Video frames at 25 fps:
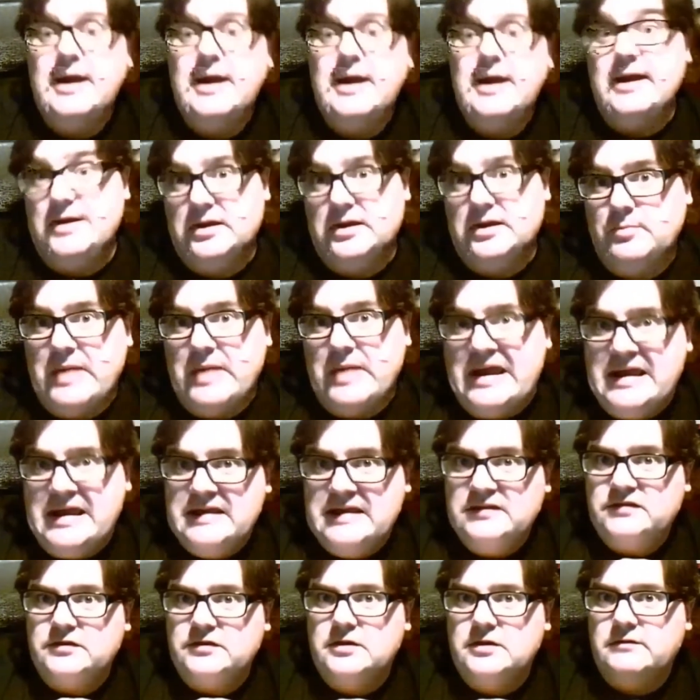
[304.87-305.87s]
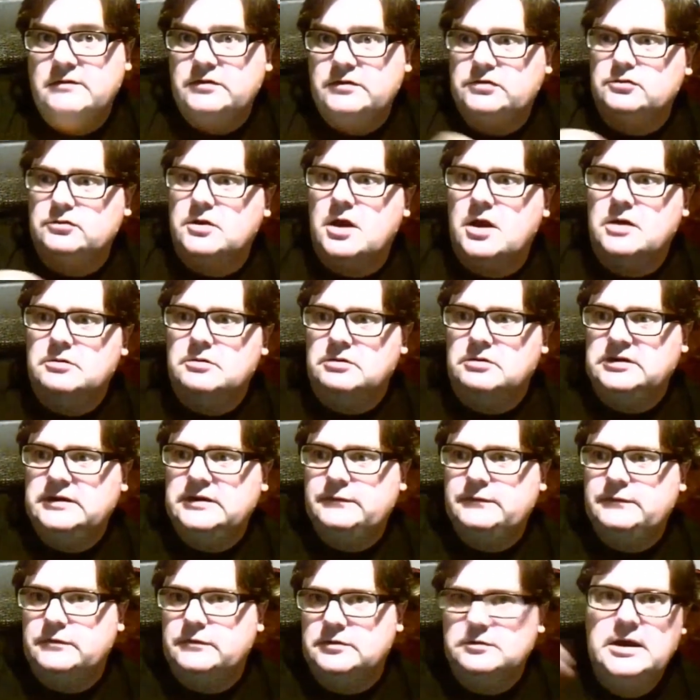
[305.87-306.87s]
another back-end service, or go to a
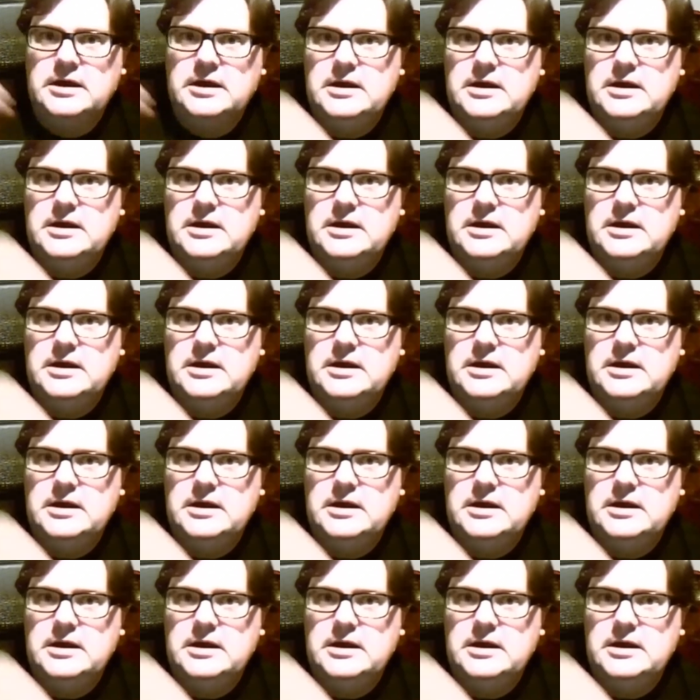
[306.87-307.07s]
different